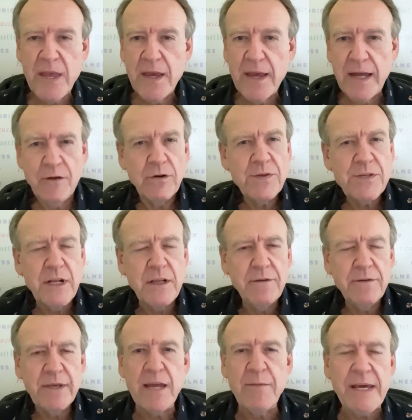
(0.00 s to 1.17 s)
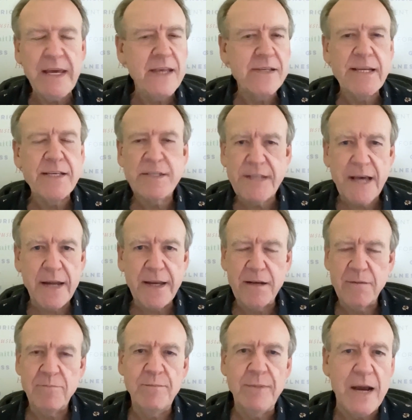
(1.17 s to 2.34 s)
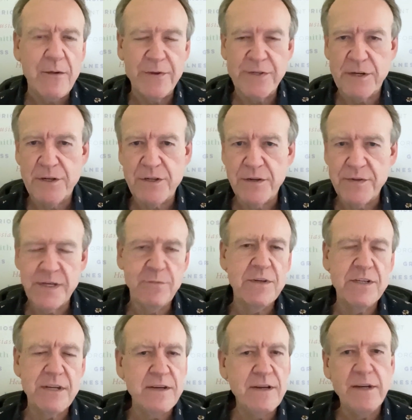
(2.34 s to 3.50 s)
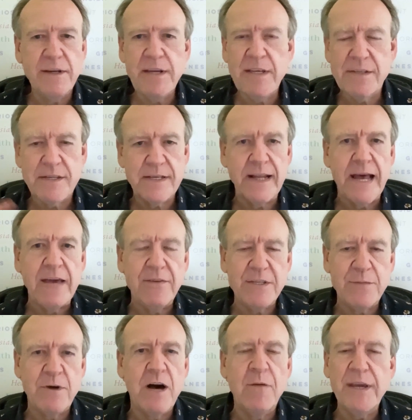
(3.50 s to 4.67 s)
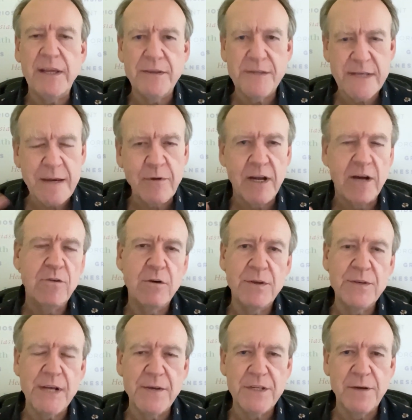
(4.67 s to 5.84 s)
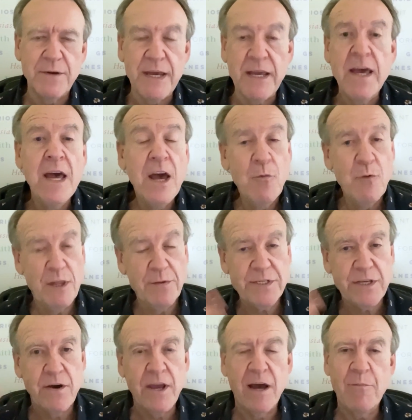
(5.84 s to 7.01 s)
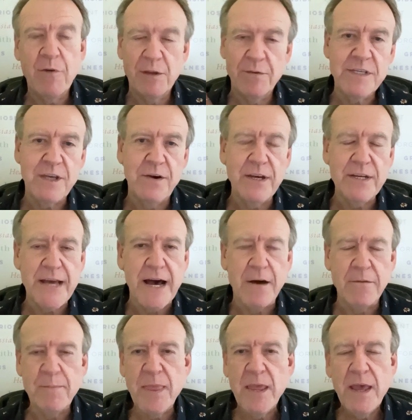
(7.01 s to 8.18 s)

And cortisol can be easily studied by researchers. It just needs a saliva swab. We can see what our cortisol is doing, whether it's going up, whether it's going down.